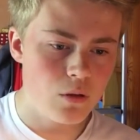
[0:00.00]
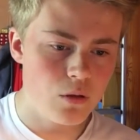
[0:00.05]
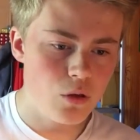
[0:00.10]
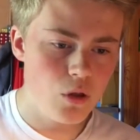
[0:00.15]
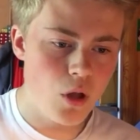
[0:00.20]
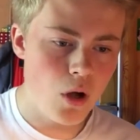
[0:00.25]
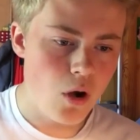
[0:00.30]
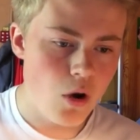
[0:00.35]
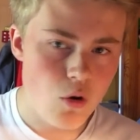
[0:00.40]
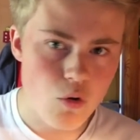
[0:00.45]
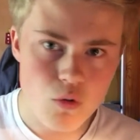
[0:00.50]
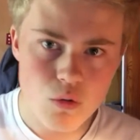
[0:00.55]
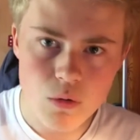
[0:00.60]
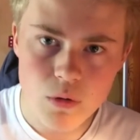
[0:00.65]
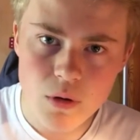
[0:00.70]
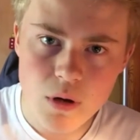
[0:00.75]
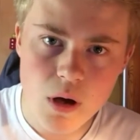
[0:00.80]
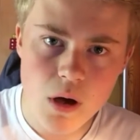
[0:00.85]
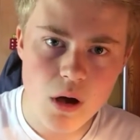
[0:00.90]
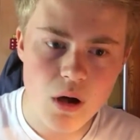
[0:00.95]
No,
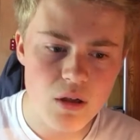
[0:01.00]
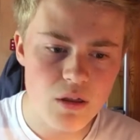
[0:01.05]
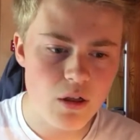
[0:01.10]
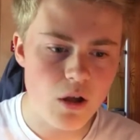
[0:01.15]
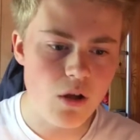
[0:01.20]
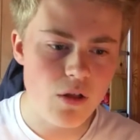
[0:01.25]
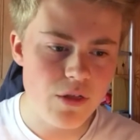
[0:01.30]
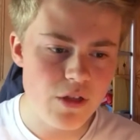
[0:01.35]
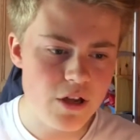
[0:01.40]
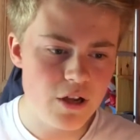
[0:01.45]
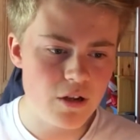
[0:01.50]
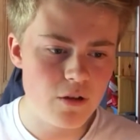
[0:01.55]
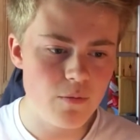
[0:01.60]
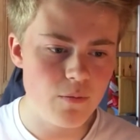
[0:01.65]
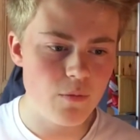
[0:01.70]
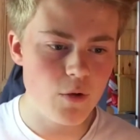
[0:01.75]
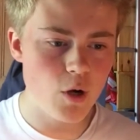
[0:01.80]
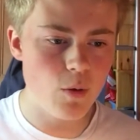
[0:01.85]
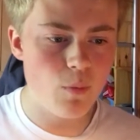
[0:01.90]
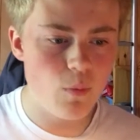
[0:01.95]
I think
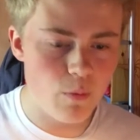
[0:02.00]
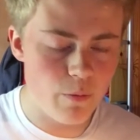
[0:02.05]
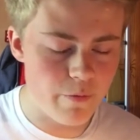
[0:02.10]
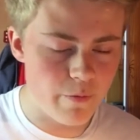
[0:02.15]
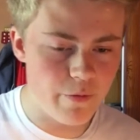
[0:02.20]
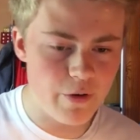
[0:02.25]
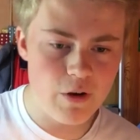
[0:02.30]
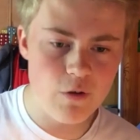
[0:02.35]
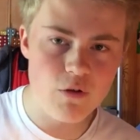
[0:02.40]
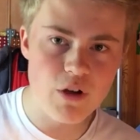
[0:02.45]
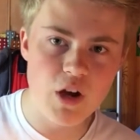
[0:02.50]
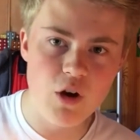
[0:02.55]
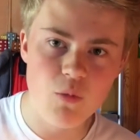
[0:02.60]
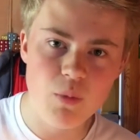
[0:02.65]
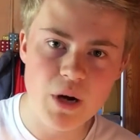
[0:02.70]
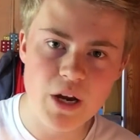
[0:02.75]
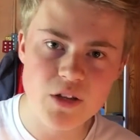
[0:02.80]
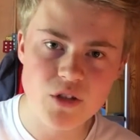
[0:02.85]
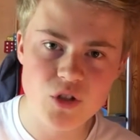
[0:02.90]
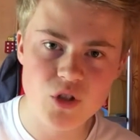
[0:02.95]
Falcao
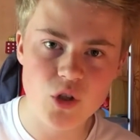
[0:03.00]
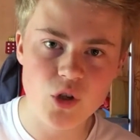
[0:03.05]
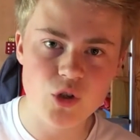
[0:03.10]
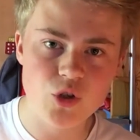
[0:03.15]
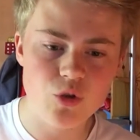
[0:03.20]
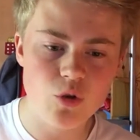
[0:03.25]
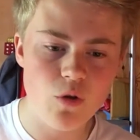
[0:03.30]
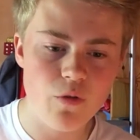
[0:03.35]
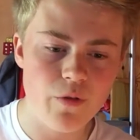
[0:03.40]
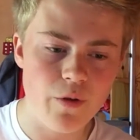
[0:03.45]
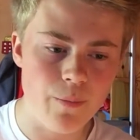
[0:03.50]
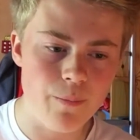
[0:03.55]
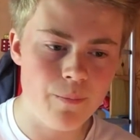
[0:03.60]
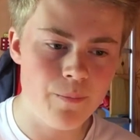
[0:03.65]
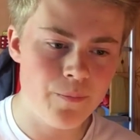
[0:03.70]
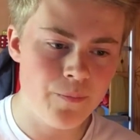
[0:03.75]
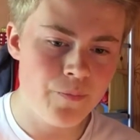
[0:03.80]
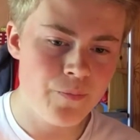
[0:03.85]
plays just off him.